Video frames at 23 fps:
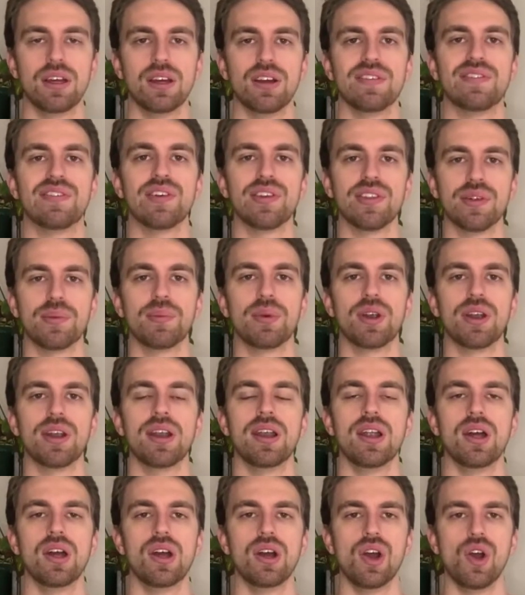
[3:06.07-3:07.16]
Furthermore,
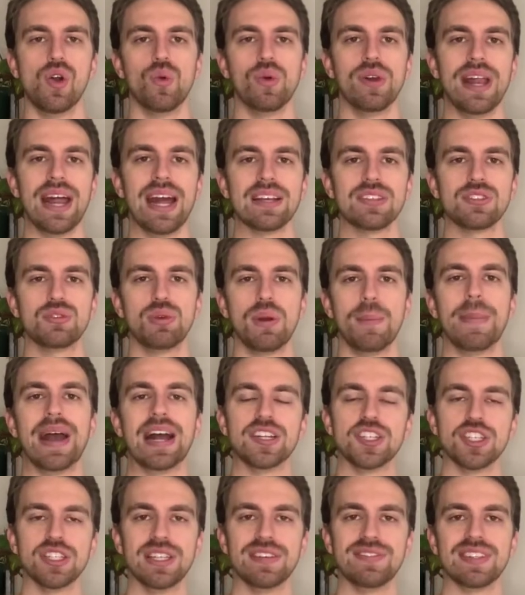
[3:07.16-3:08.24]
when asked to
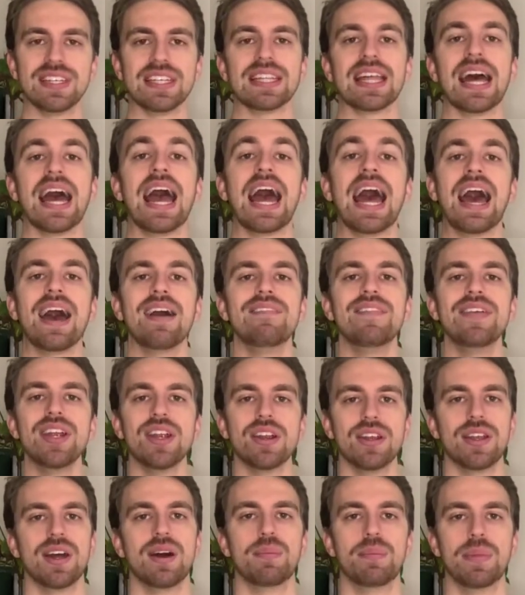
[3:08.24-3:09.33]
imagine lifting the heavier
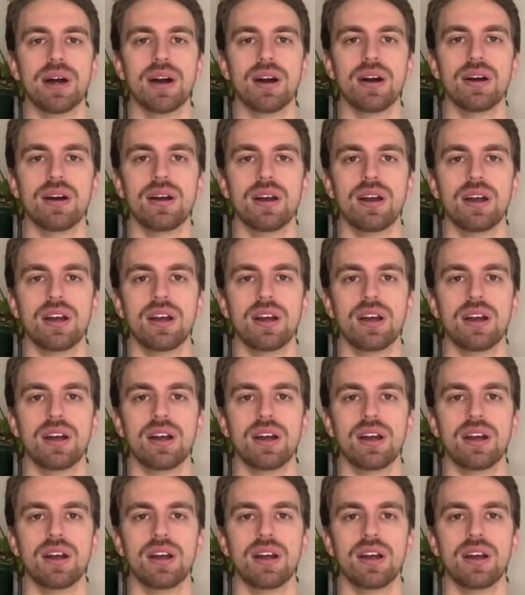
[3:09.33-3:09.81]
dumbbell,